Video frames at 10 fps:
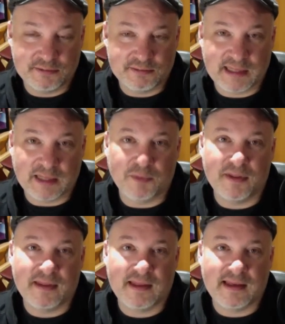help
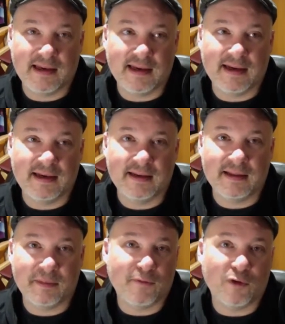with
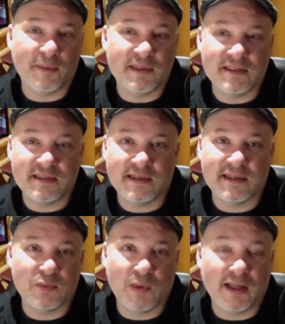the performance
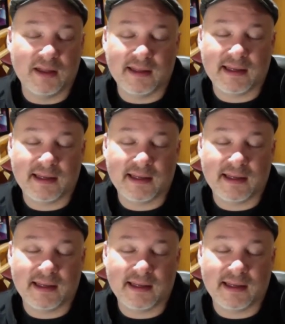as well.